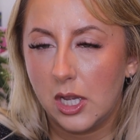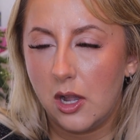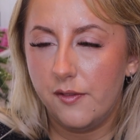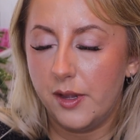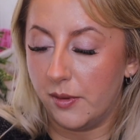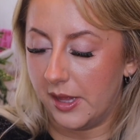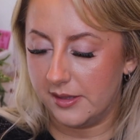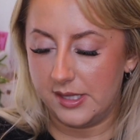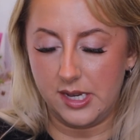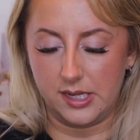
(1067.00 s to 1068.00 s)
Can't think what that
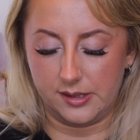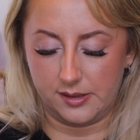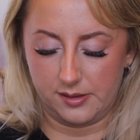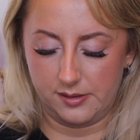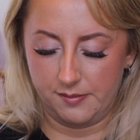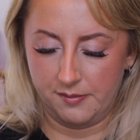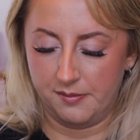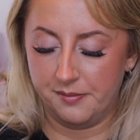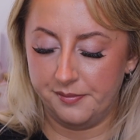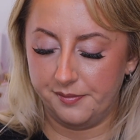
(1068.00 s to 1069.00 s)
scent is.
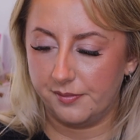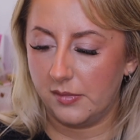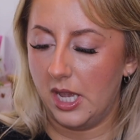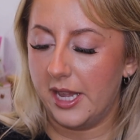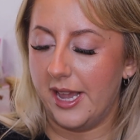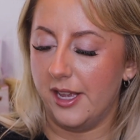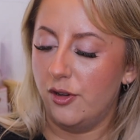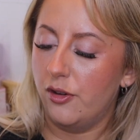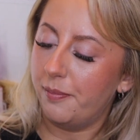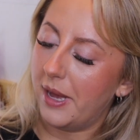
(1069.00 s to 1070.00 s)
Okay,
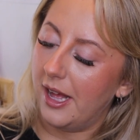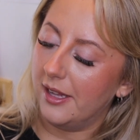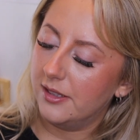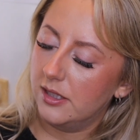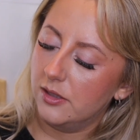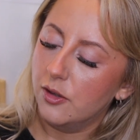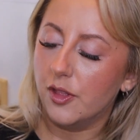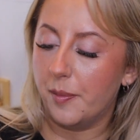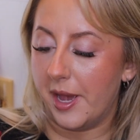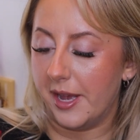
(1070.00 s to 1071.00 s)
not bad, not
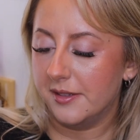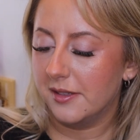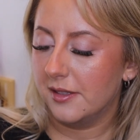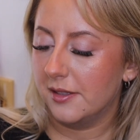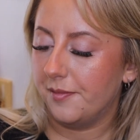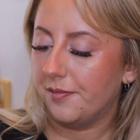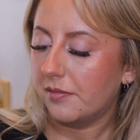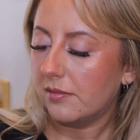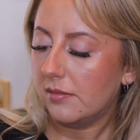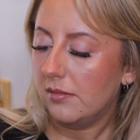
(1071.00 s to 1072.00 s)
the best.
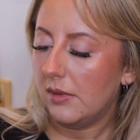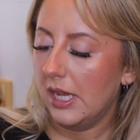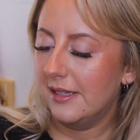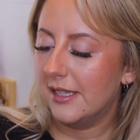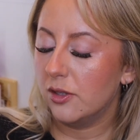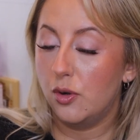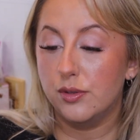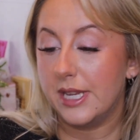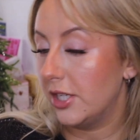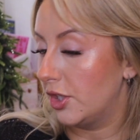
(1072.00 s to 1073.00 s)
It says all
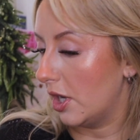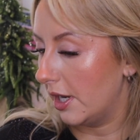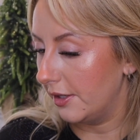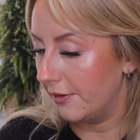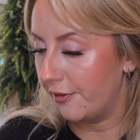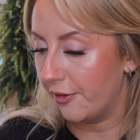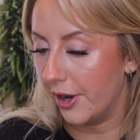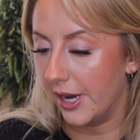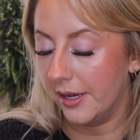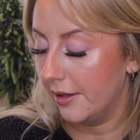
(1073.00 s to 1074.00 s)
day shine
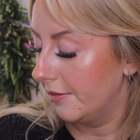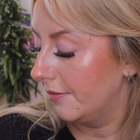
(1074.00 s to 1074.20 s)
free.